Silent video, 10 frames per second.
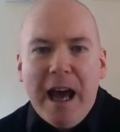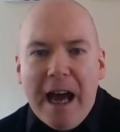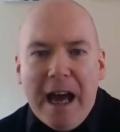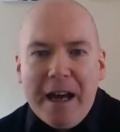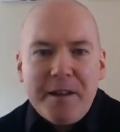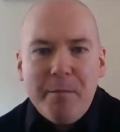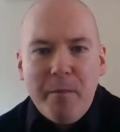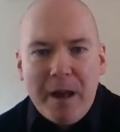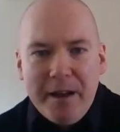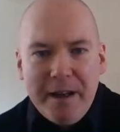
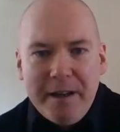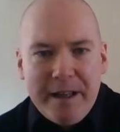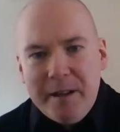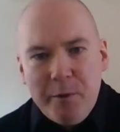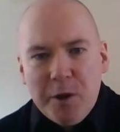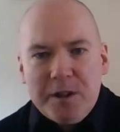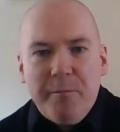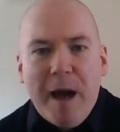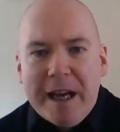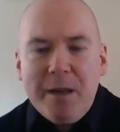in the books
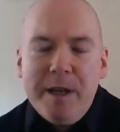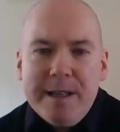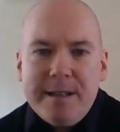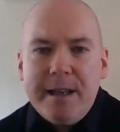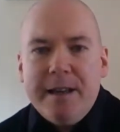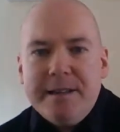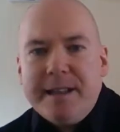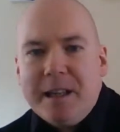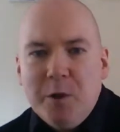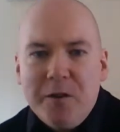of Maccabees,
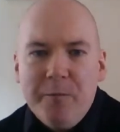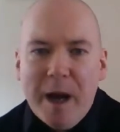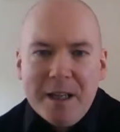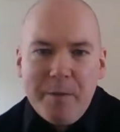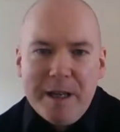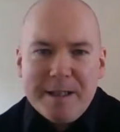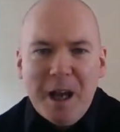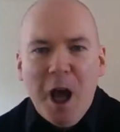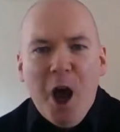second book of Maccabees,